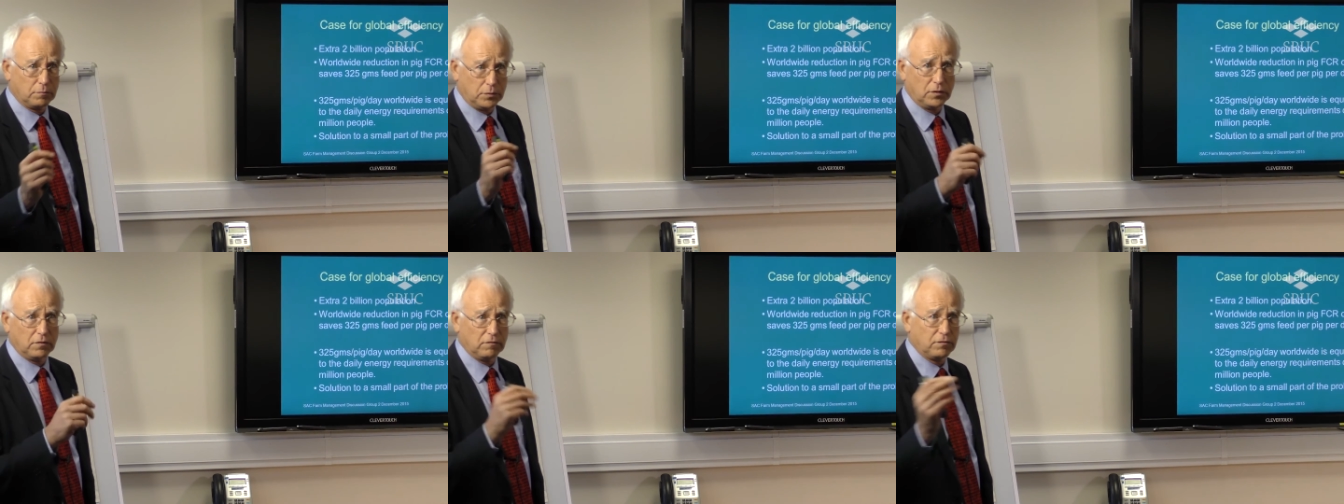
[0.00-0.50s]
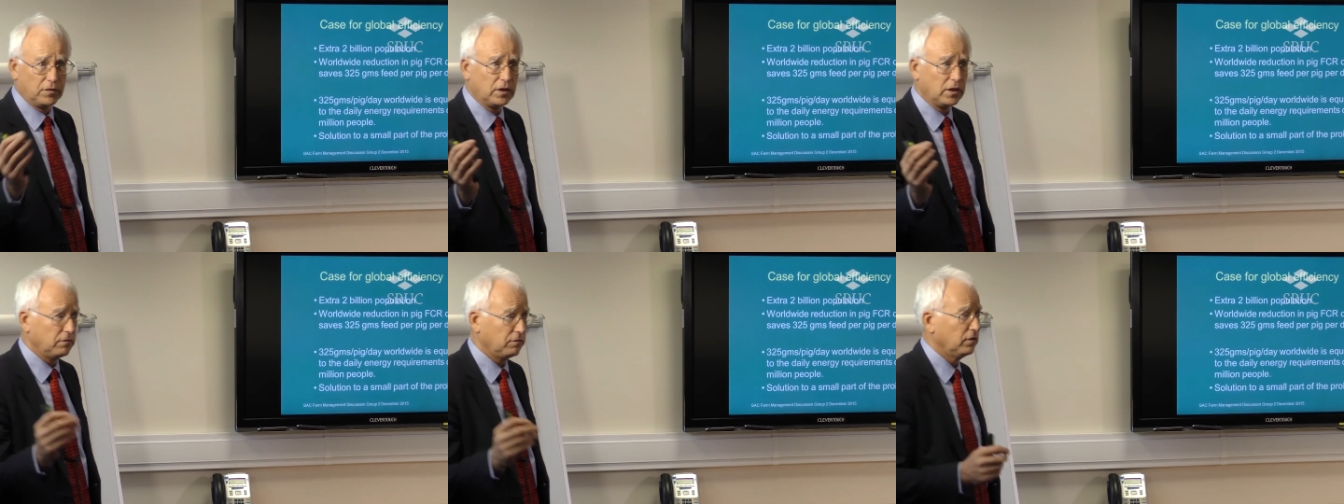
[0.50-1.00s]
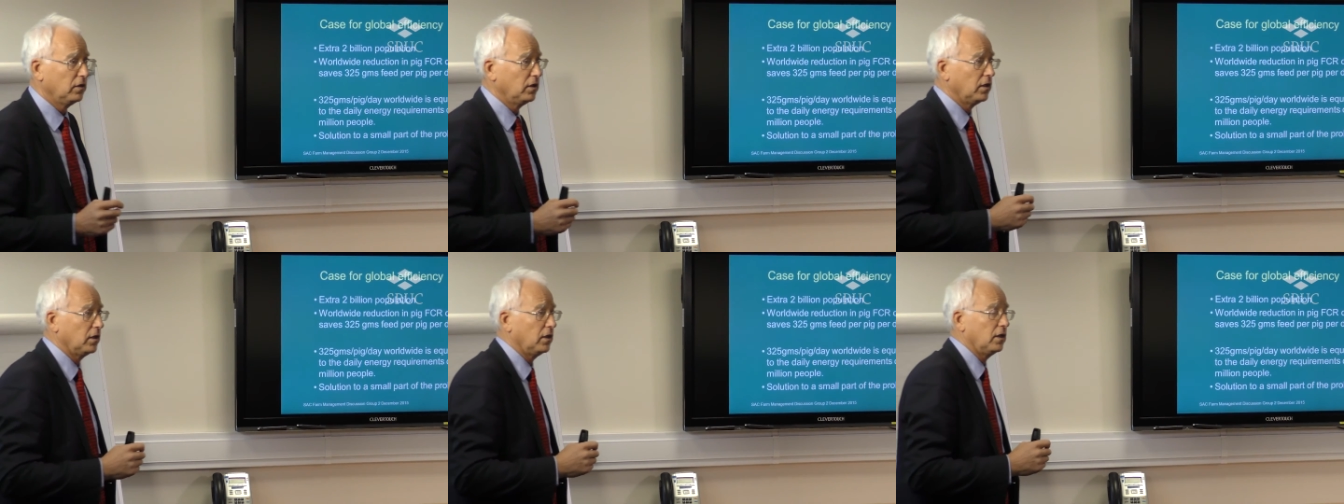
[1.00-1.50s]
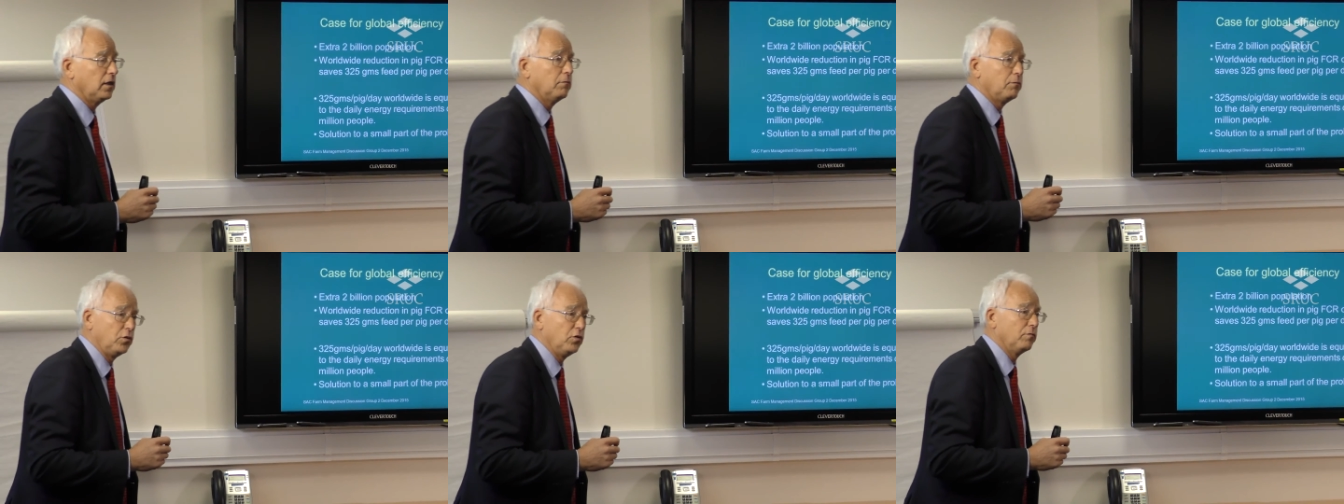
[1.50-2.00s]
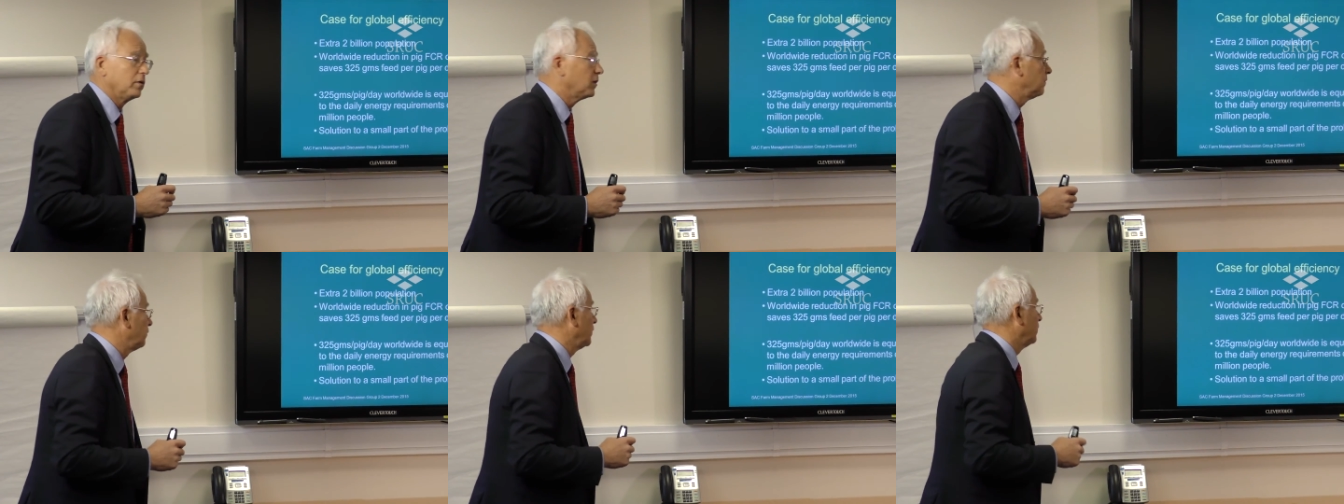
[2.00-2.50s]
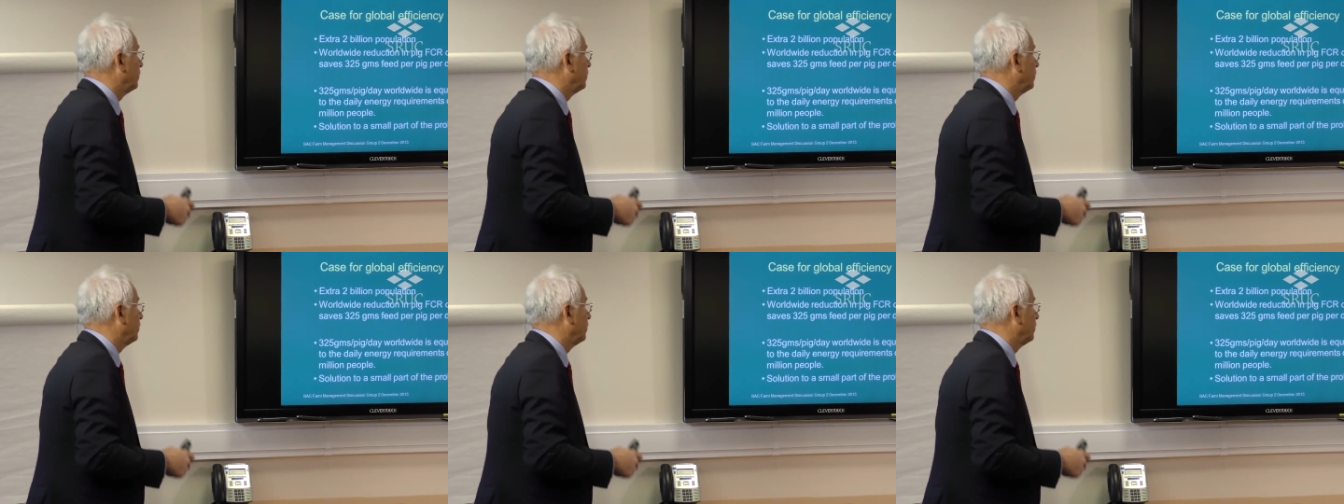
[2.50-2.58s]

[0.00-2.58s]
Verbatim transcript: 0.5 improvement in feed